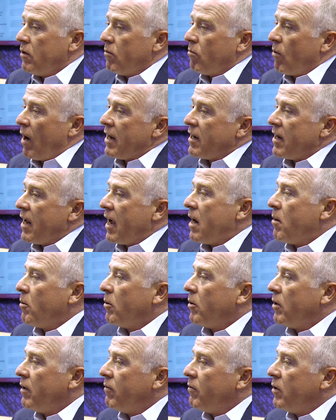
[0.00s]
right now
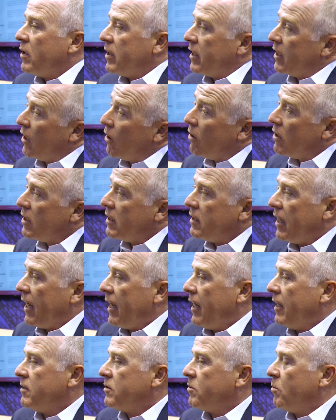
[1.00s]
we're in really early
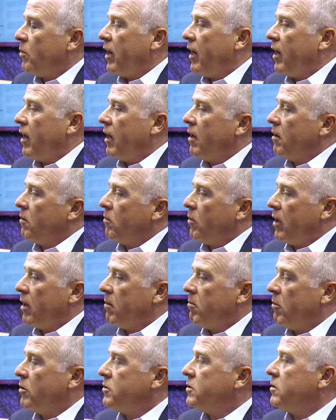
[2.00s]
days where, where
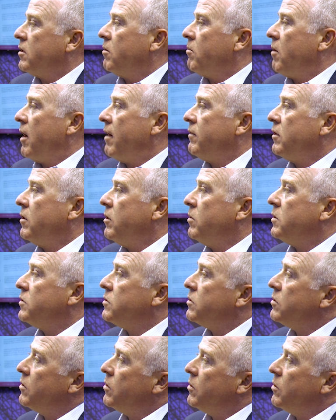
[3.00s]
most of the revenue
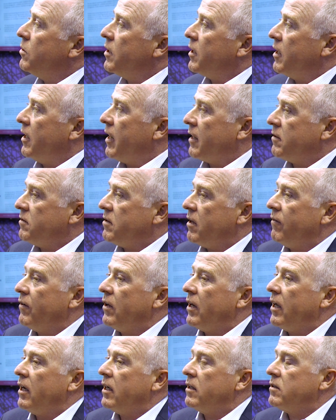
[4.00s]
is due to
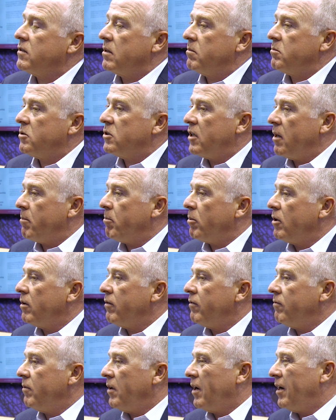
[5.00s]
connectivity and some simple
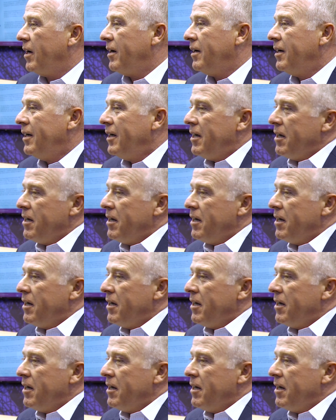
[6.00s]
uh,